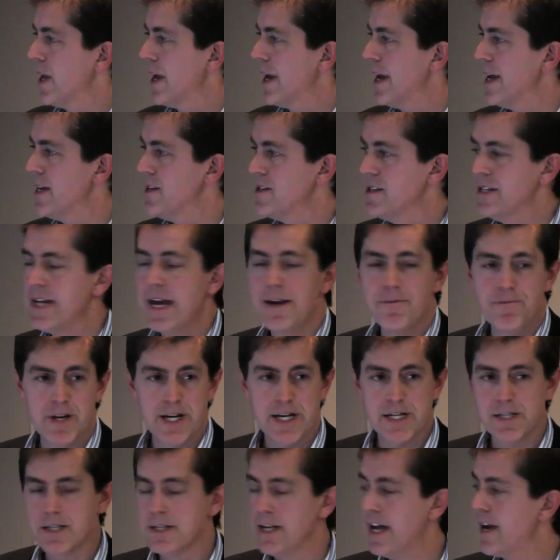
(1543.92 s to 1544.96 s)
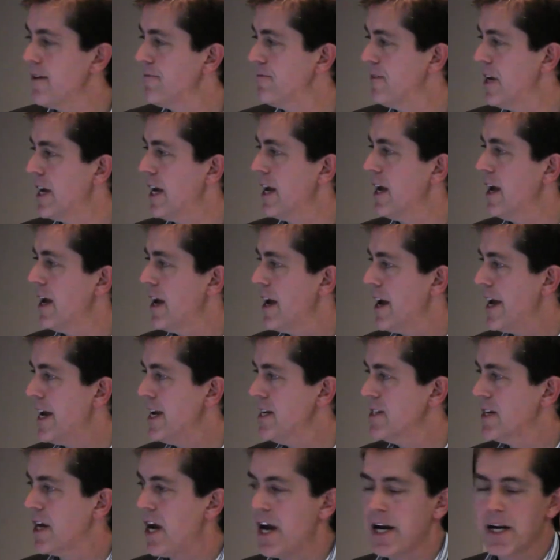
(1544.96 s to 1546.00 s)
is deaf in his left ear,
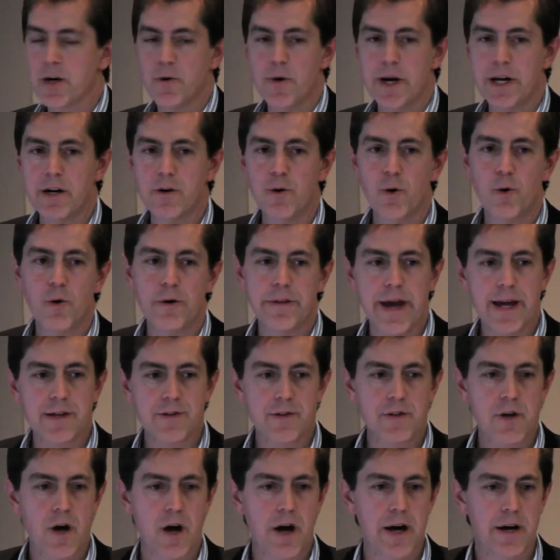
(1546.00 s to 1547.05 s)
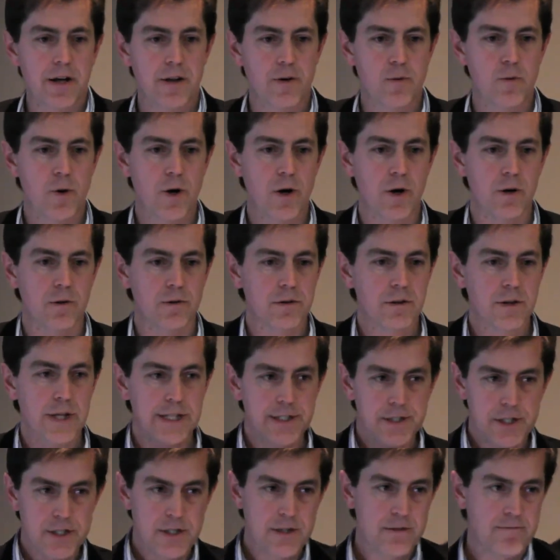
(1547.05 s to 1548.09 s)
he's going to ignore that side of the world. He
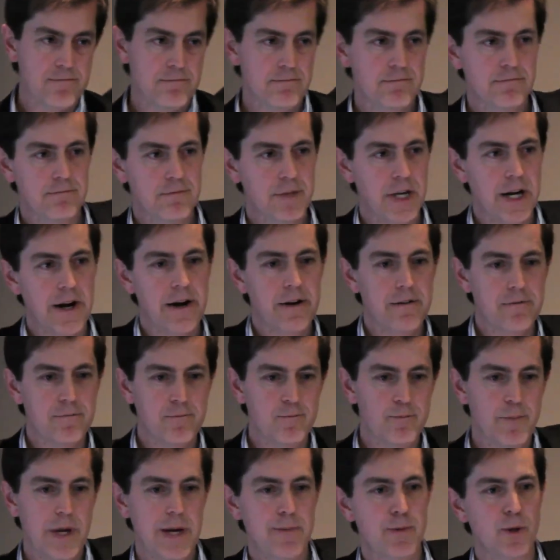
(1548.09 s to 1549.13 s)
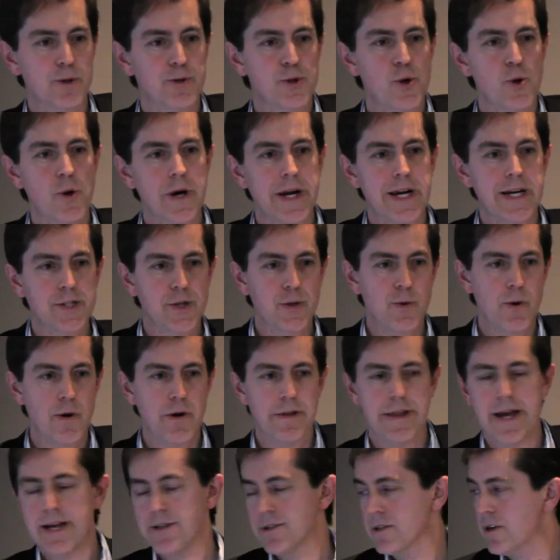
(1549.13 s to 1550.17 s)
just, people talking to him on
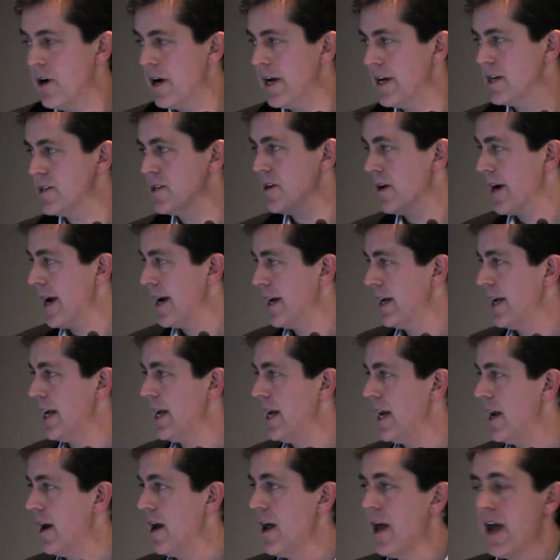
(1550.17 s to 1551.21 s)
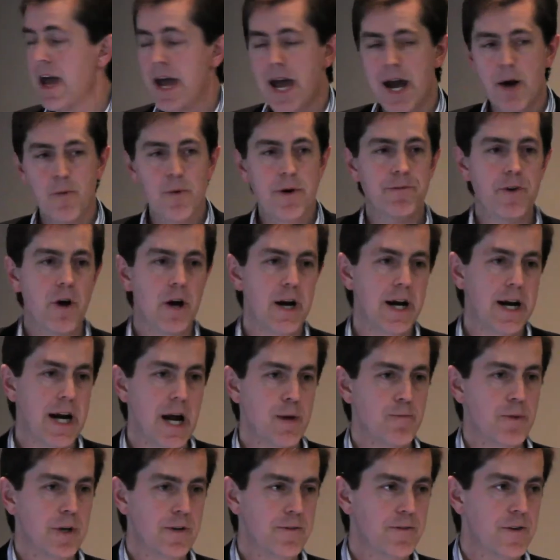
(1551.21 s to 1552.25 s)
that side, he's not going to hear. And we've got a
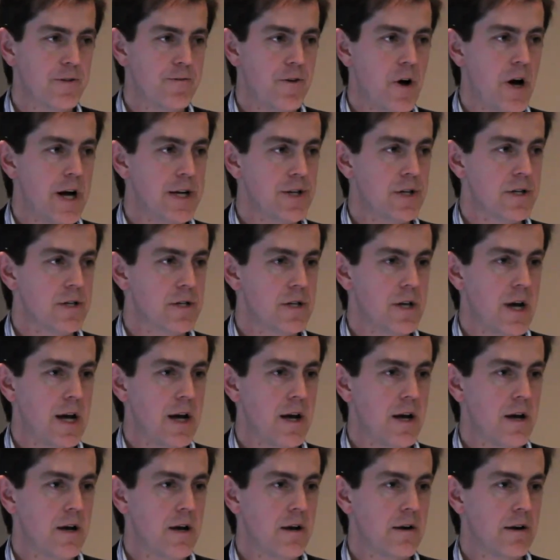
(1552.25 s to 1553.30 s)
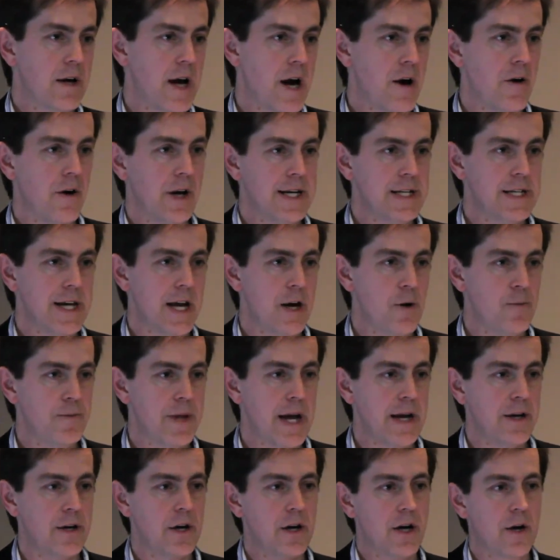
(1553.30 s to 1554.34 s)
couple of devices currently to help
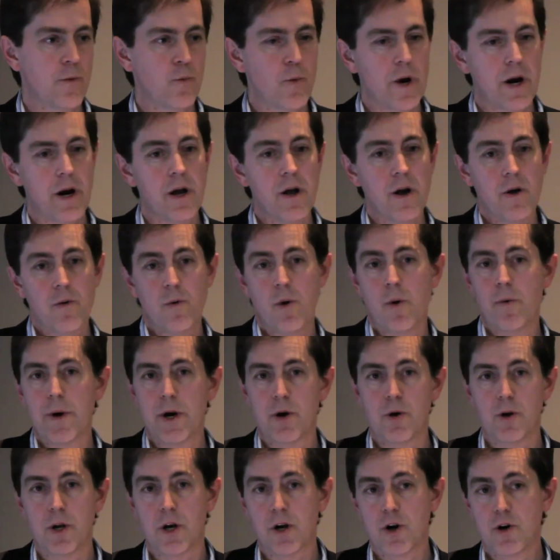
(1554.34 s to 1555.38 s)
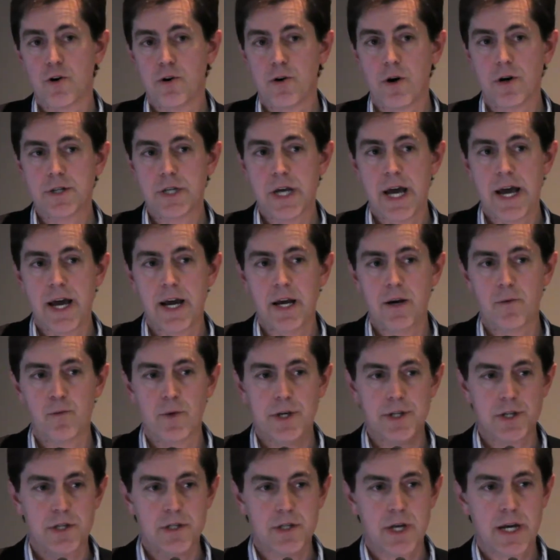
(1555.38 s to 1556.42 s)
that. You can wear what we call a cross aid,
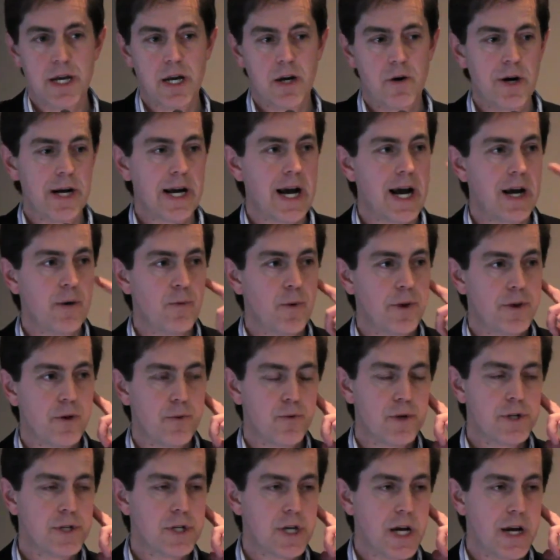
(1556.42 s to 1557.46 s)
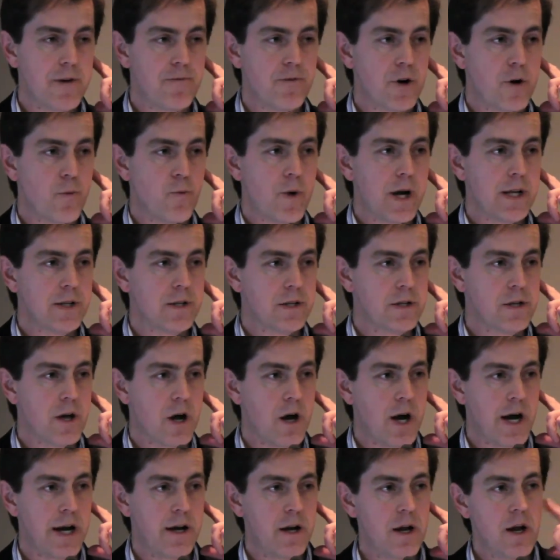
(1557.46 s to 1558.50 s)
which is a hearing aid with a receiver on one
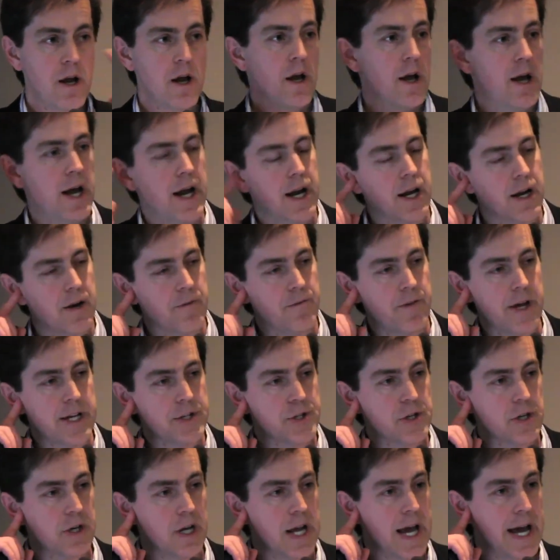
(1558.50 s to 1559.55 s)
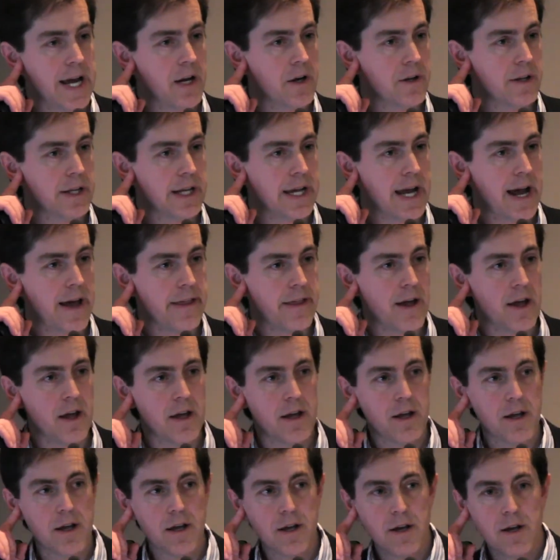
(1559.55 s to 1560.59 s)
side and conventional aid on the other.
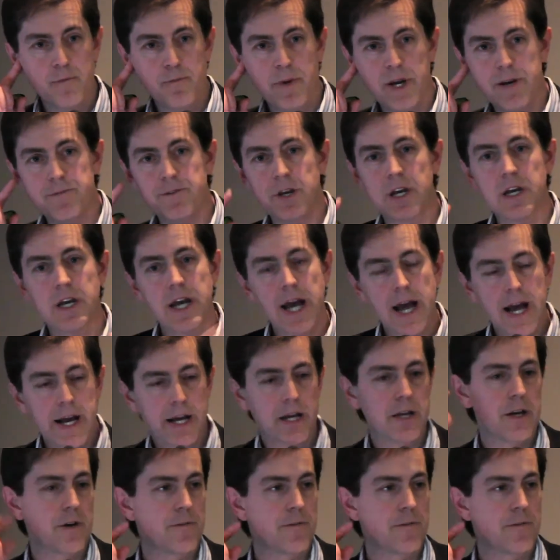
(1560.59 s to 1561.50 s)
But if you're young and